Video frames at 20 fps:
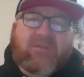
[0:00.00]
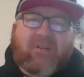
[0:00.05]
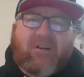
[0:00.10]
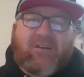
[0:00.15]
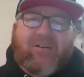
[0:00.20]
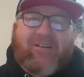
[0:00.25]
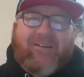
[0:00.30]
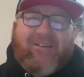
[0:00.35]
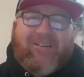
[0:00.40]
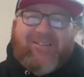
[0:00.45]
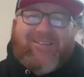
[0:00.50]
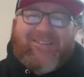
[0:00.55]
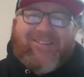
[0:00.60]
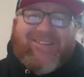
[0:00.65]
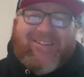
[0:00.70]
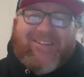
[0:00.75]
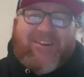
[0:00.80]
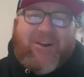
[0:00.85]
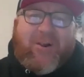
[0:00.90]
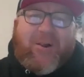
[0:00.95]
song.
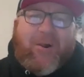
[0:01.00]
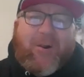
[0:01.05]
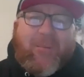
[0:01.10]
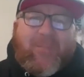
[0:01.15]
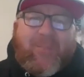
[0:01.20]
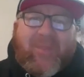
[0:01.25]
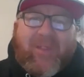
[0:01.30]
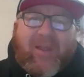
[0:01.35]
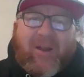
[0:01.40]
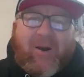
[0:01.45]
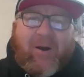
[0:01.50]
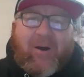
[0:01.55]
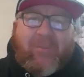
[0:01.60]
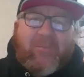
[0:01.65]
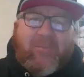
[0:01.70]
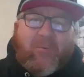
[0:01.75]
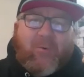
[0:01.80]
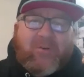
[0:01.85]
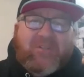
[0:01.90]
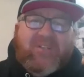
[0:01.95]

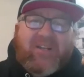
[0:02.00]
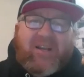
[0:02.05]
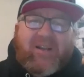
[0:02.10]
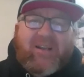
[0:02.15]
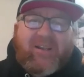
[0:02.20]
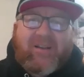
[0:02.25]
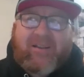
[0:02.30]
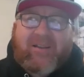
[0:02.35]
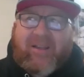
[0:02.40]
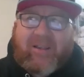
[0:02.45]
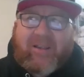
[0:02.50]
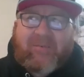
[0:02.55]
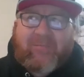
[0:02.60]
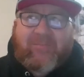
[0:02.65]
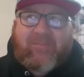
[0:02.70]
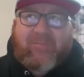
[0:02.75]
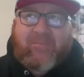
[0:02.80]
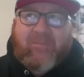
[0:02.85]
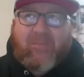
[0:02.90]
um, we're talking like